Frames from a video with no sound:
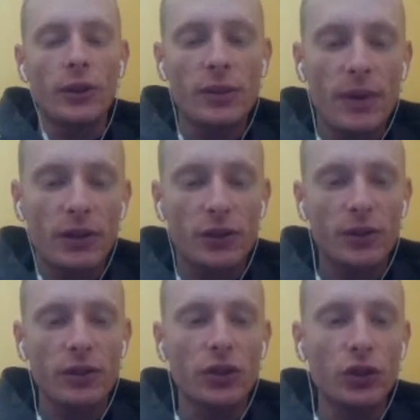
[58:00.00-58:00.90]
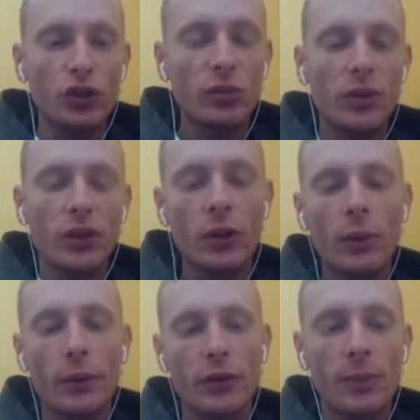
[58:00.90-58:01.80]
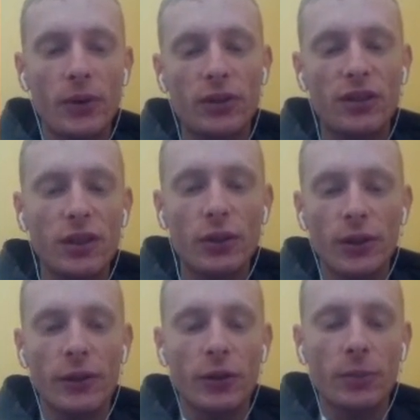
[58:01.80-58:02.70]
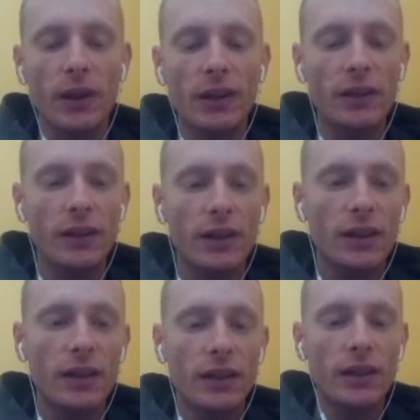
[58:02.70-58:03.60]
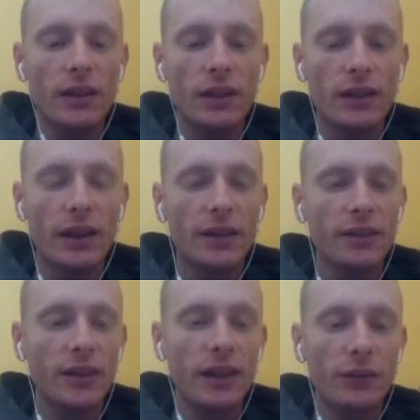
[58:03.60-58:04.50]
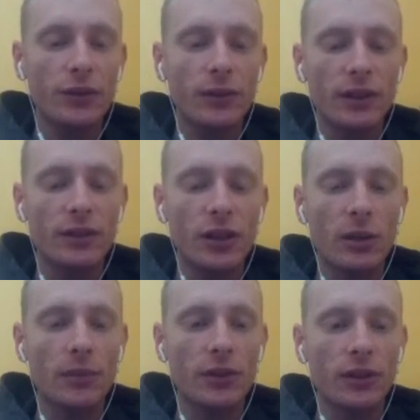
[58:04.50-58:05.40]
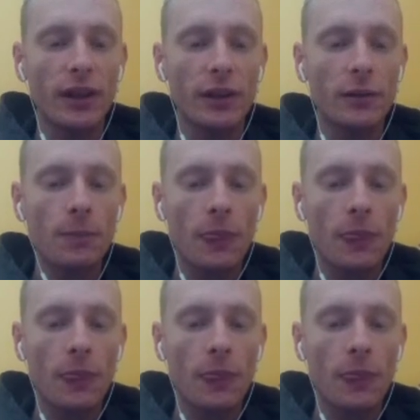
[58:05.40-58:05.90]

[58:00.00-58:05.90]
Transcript: This monster is Yub, who we were supposed to see earlier, but uh, actually never really saw him until now.